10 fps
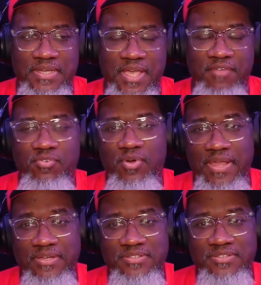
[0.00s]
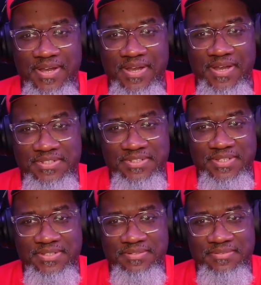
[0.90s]
everyone else thought I should,
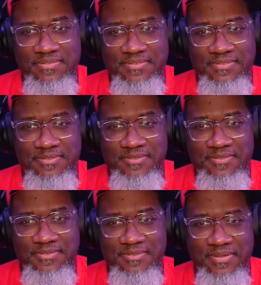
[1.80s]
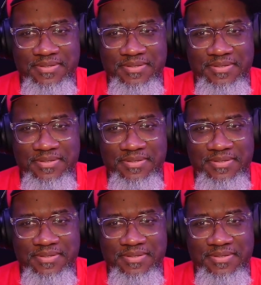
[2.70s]
right?